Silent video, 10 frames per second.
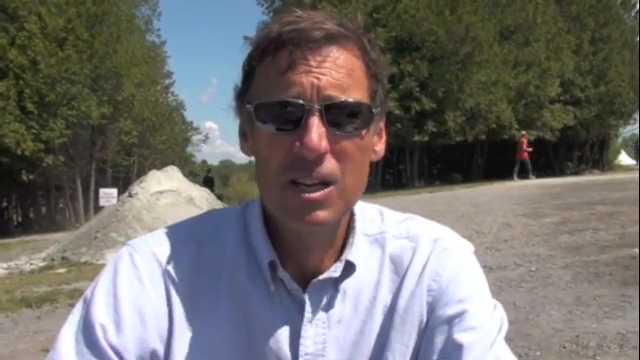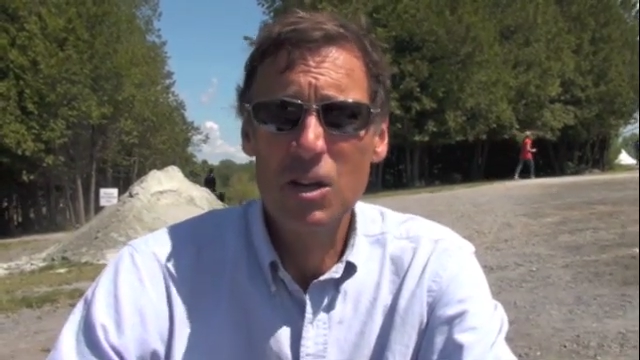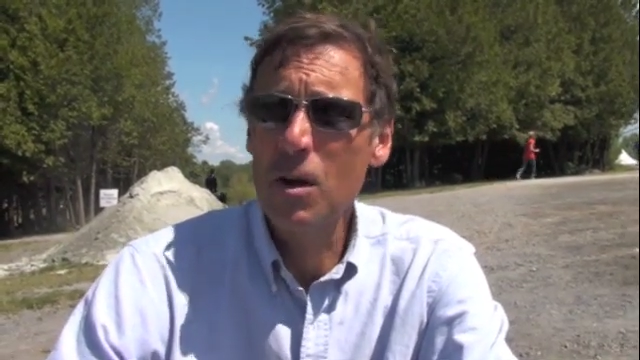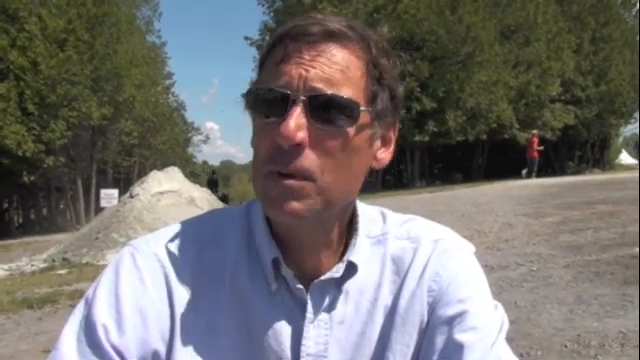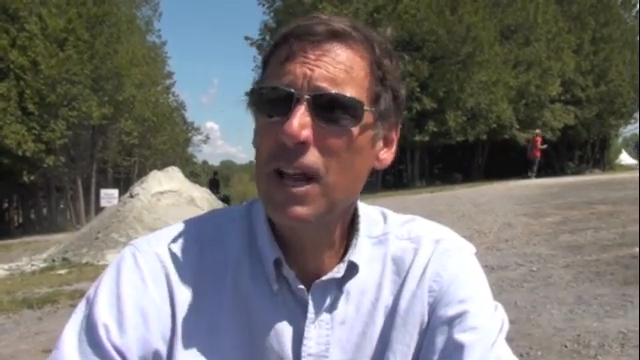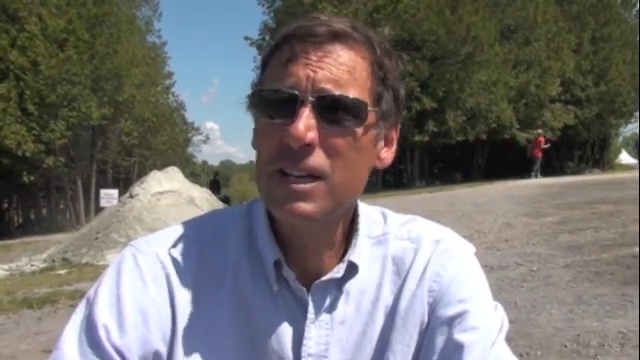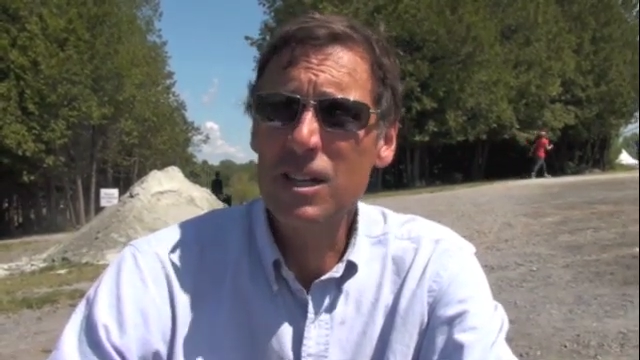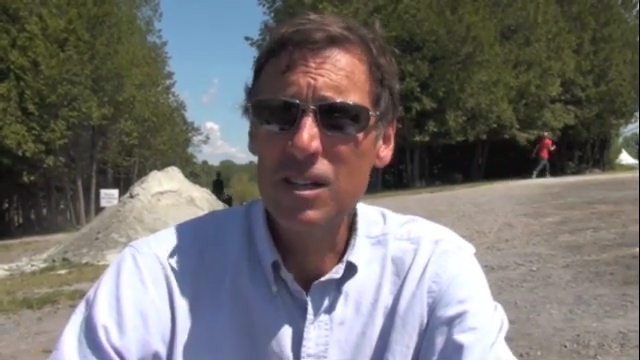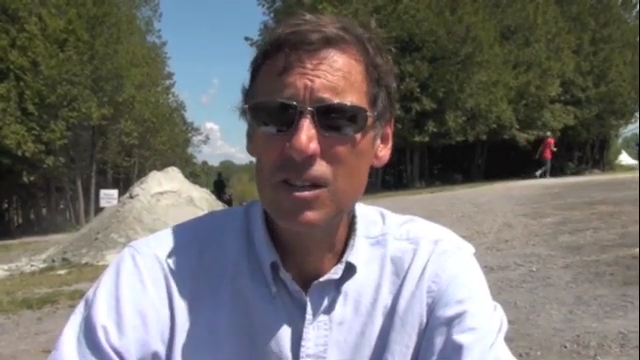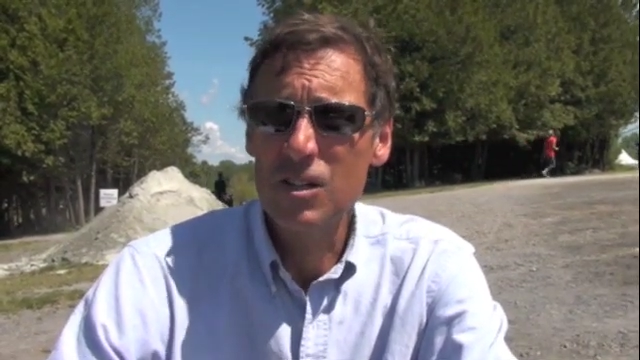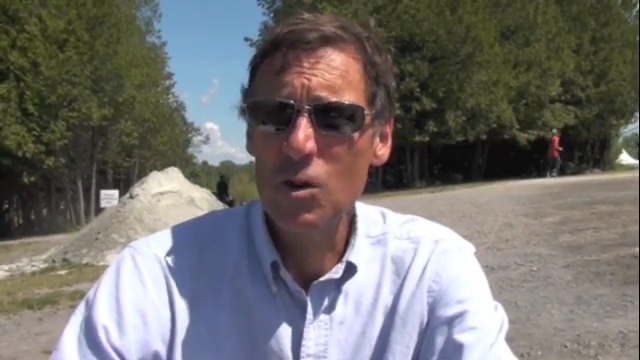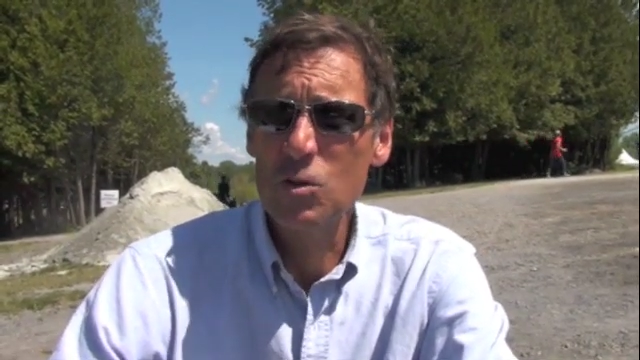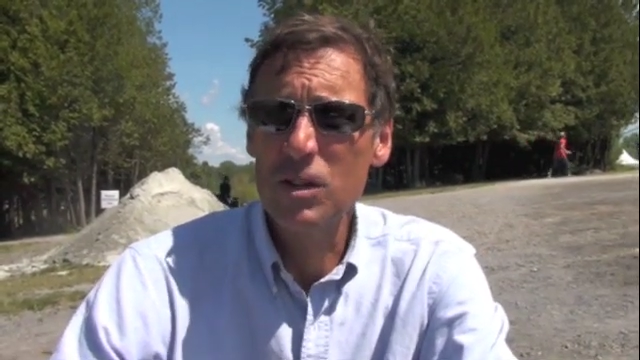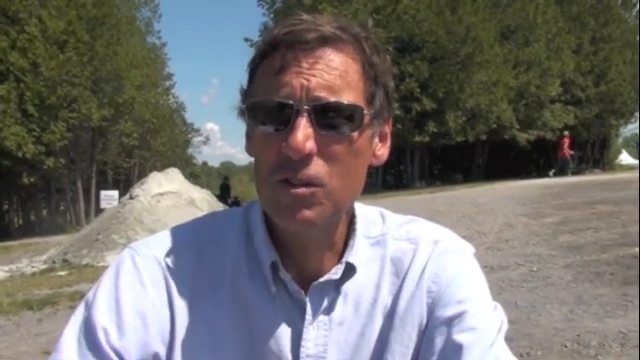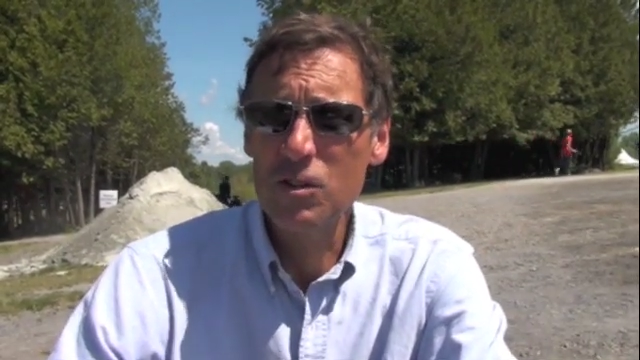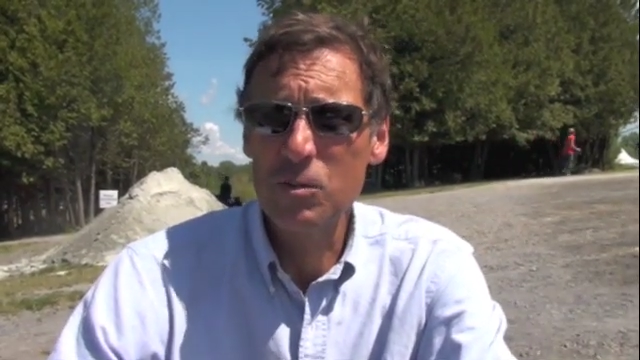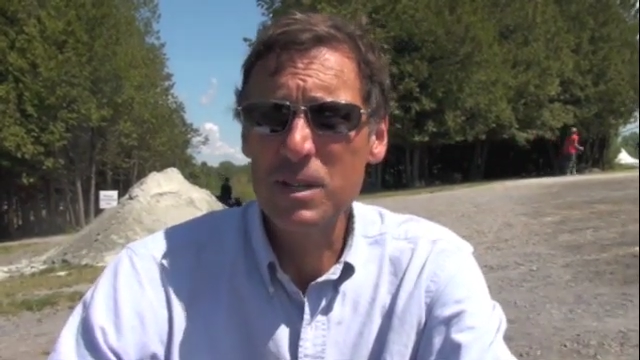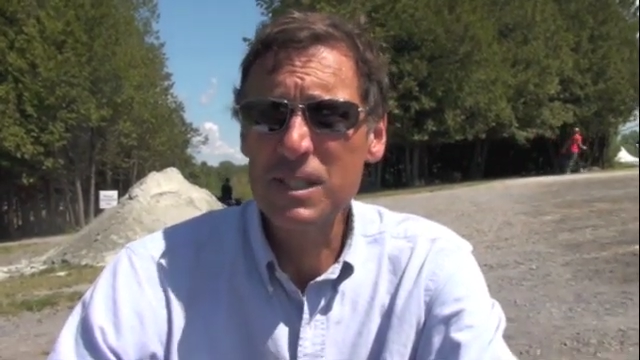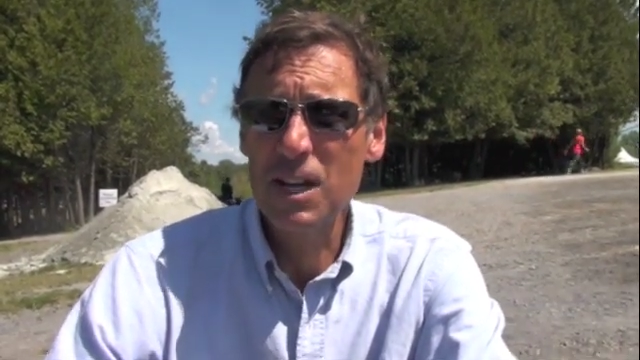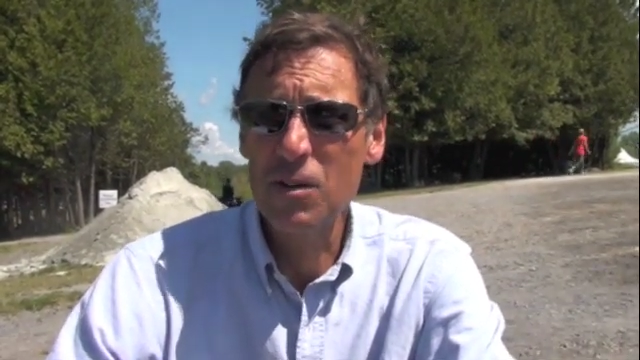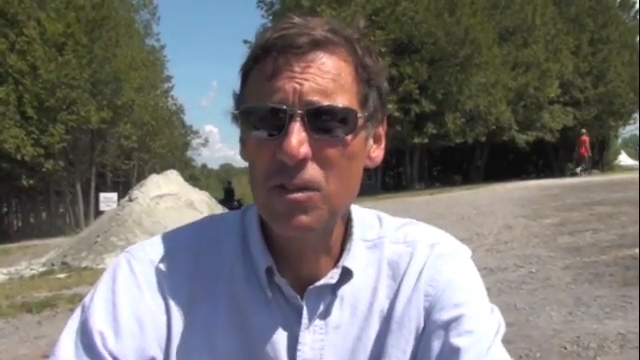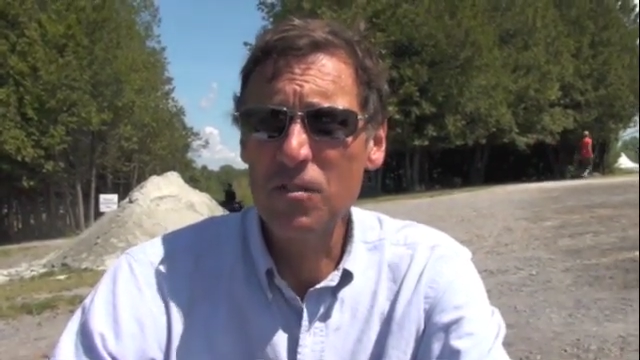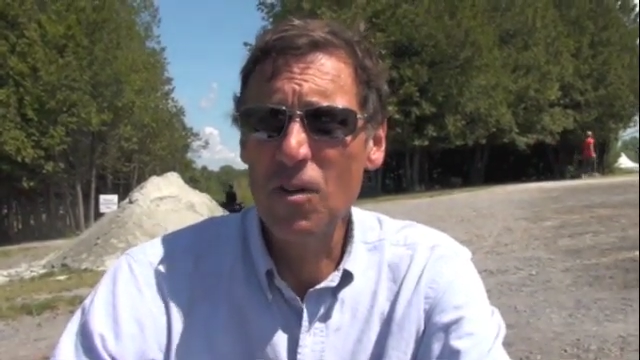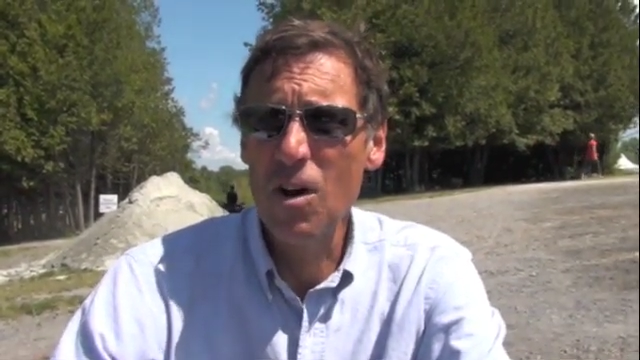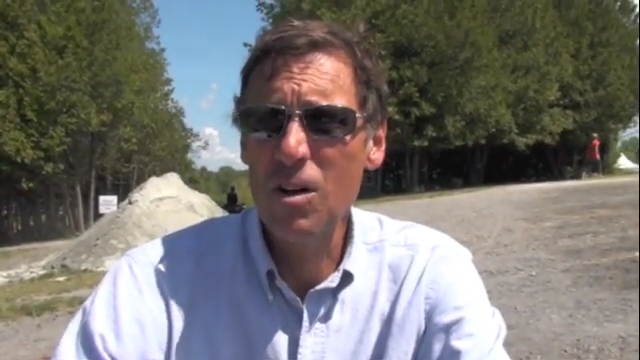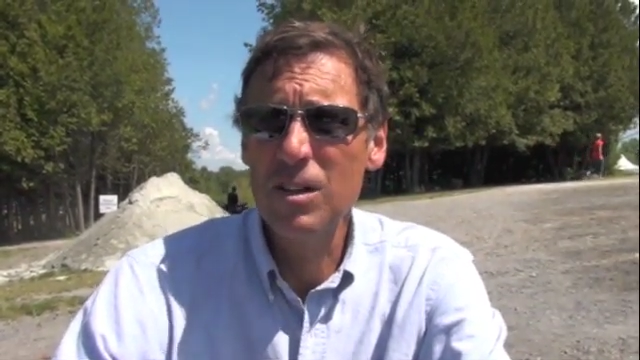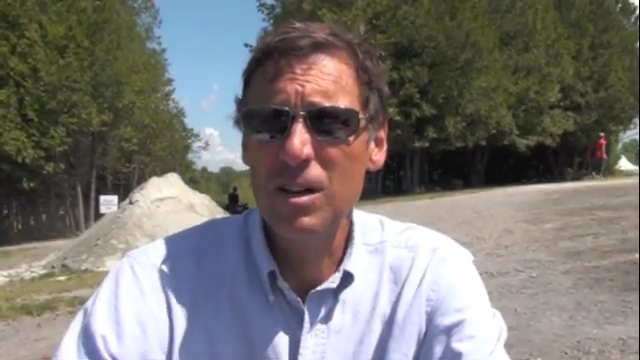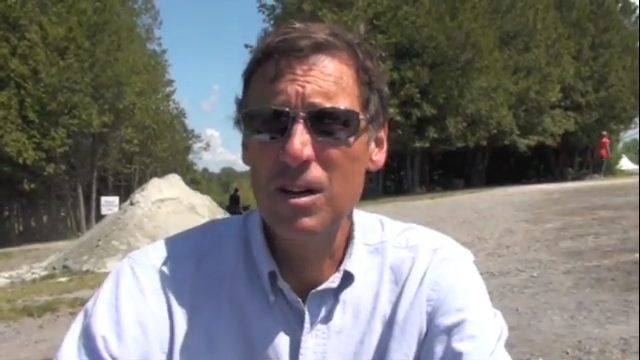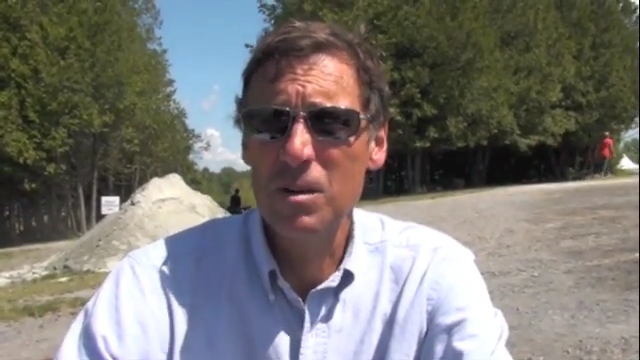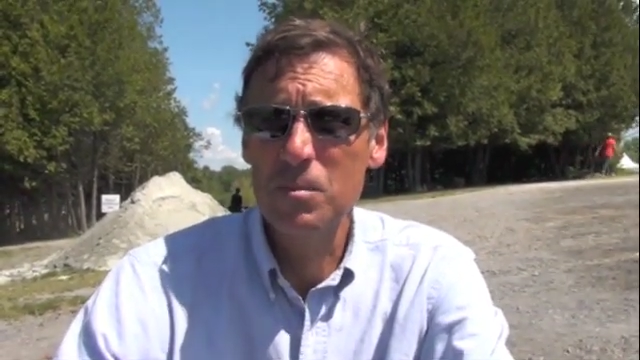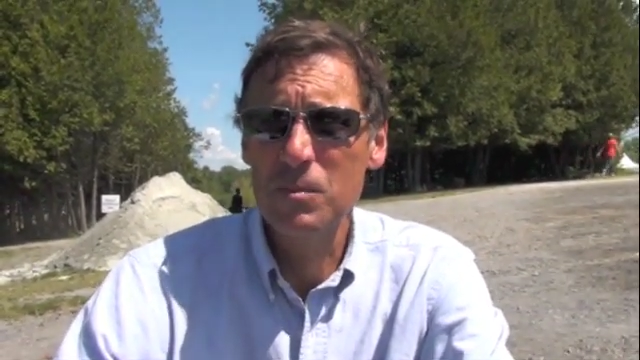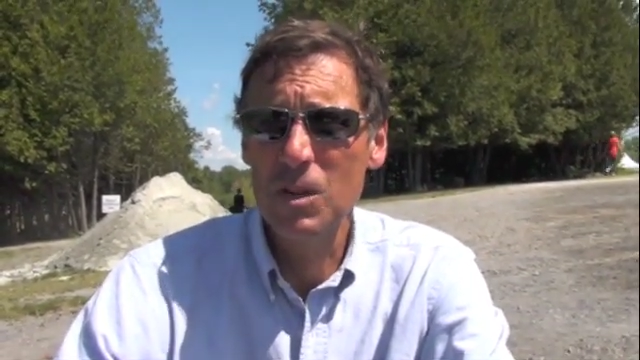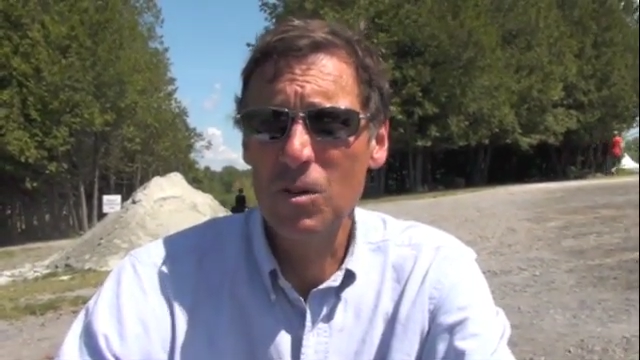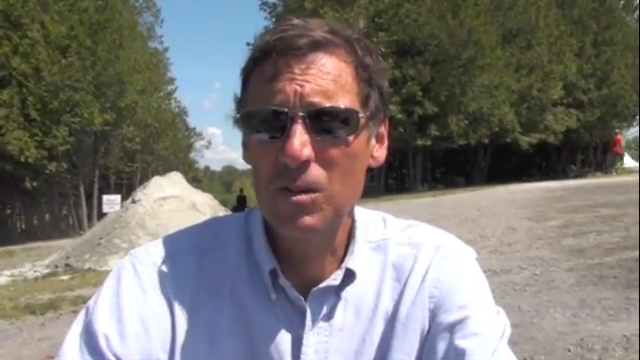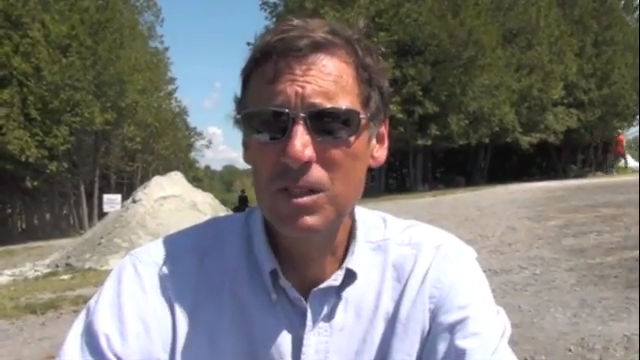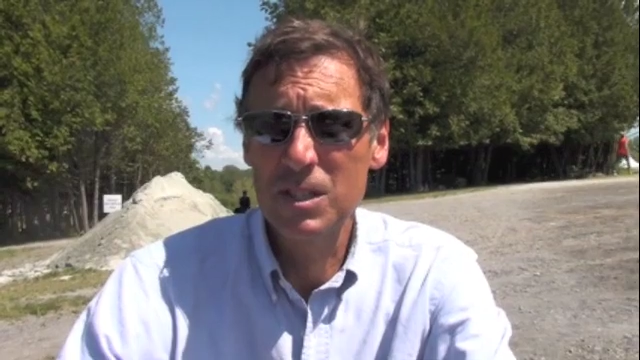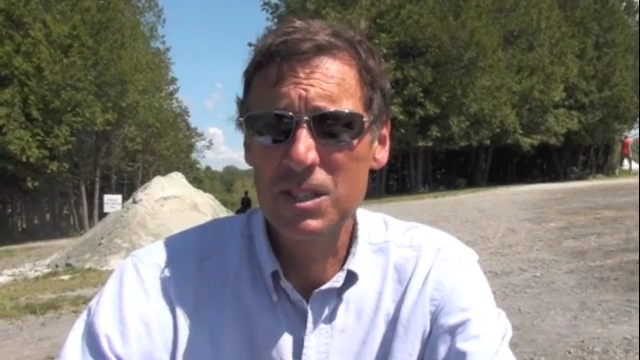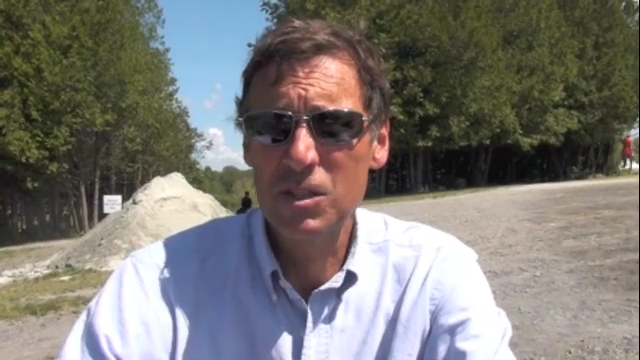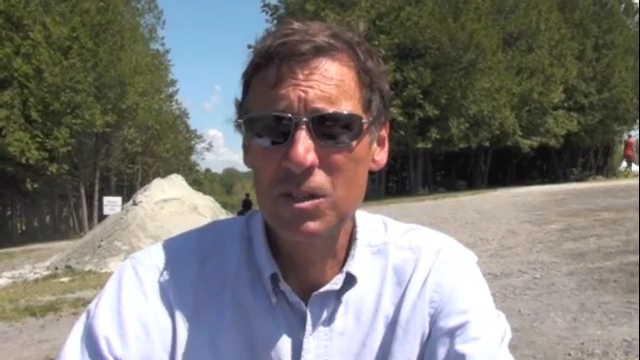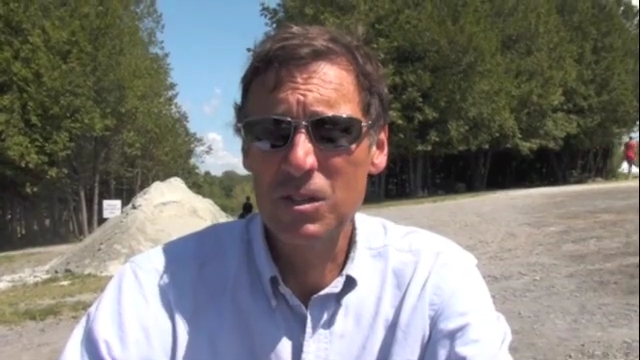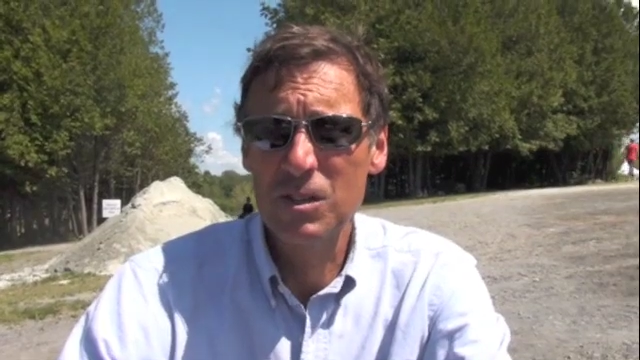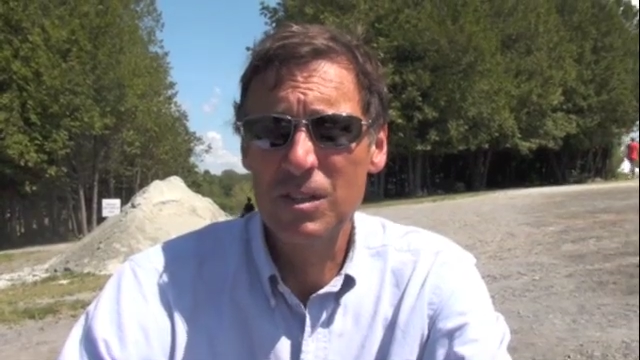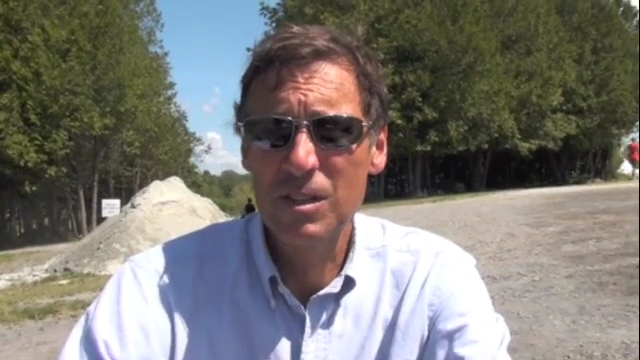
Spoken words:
would like to go to another 3-star in the fall. Considering